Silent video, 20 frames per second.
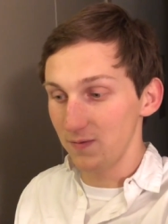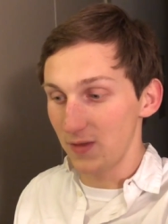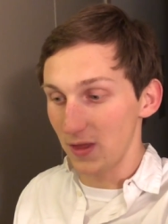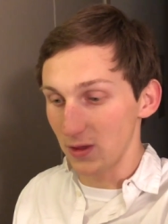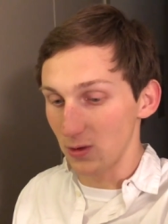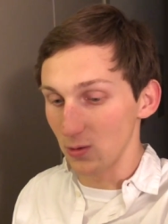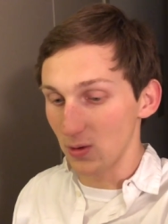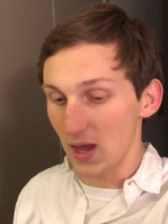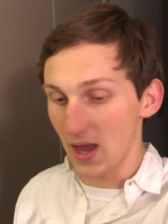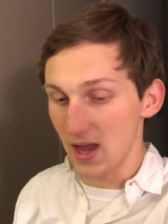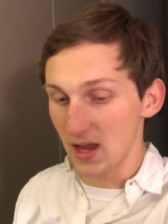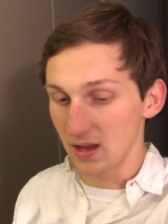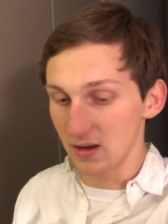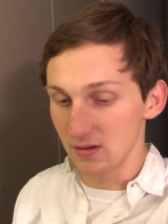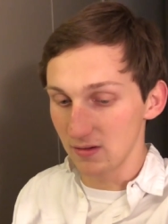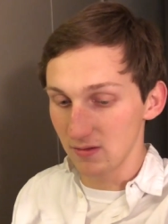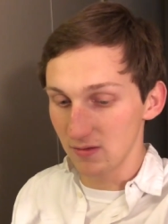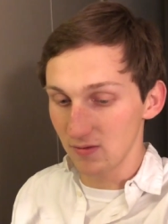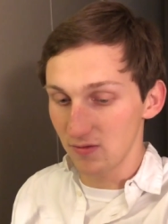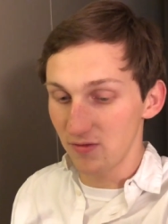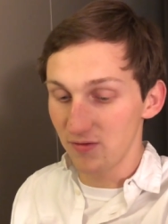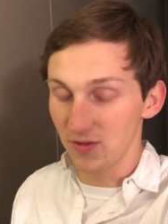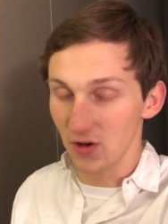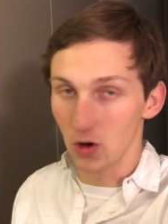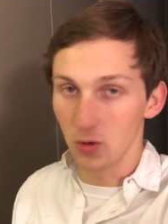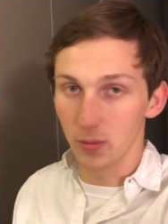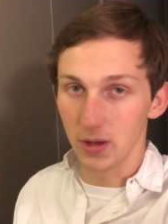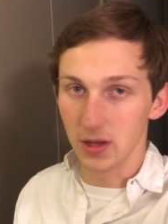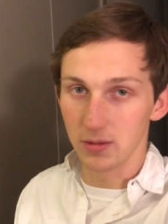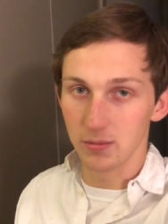that you can't
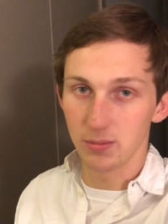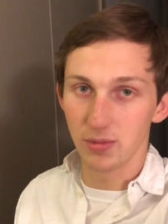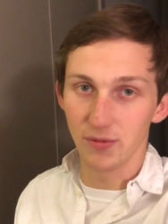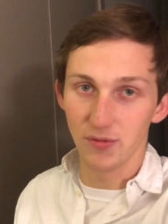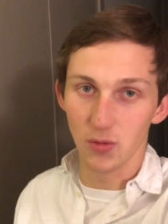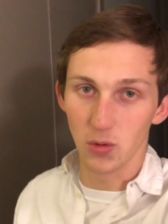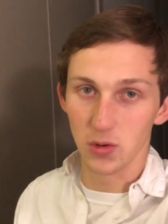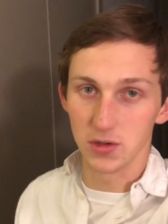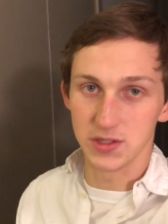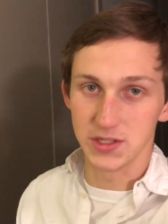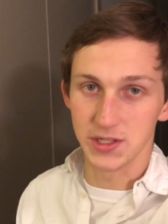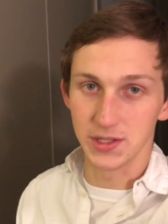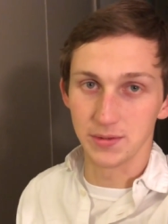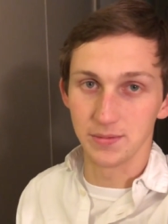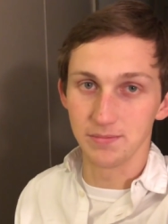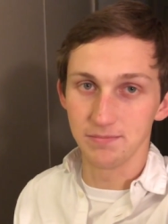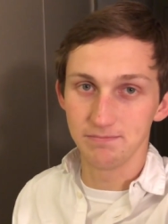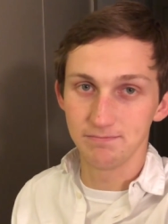film it before it's eaten.